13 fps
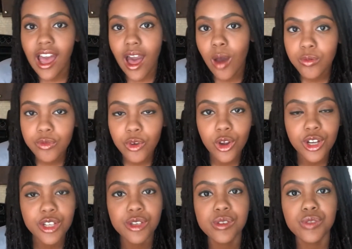helpful or
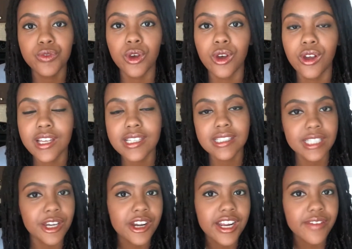useful,
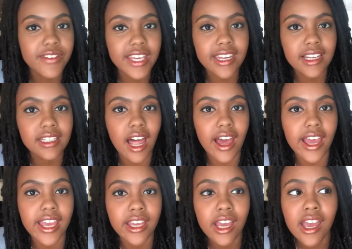consider giving it a
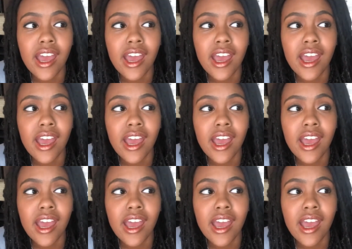like.